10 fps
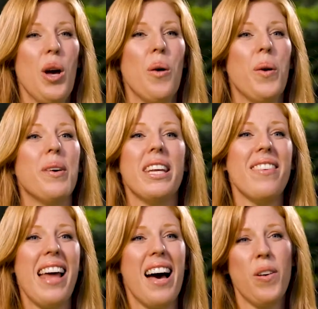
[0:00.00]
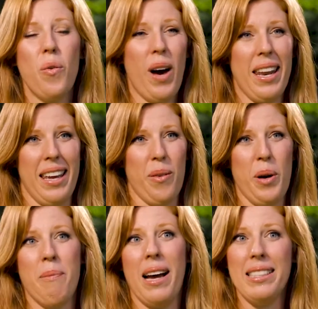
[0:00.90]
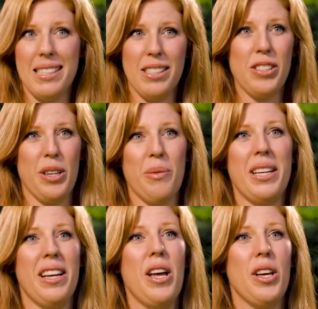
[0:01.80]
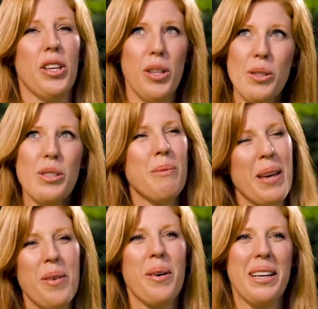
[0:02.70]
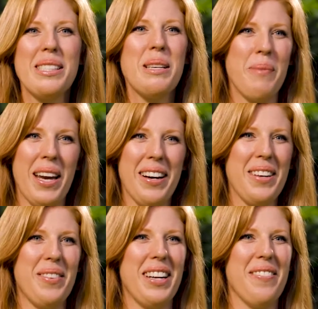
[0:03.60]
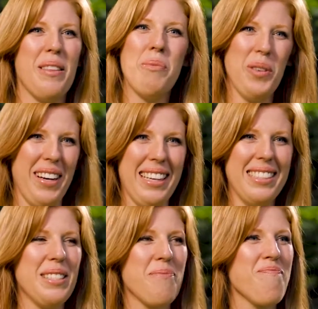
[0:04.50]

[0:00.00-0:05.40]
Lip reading: We would even have a wedding where my sister would usually be the one to marry one of the boys,